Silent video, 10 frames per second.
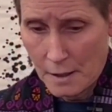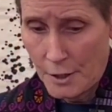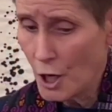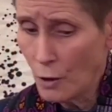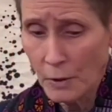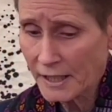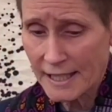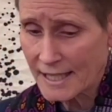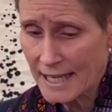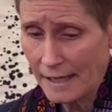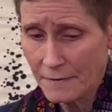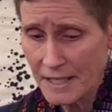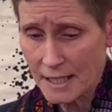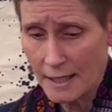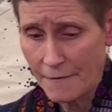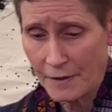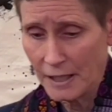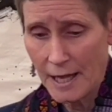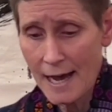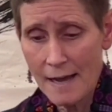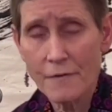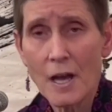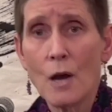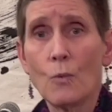No one gets out of this life alive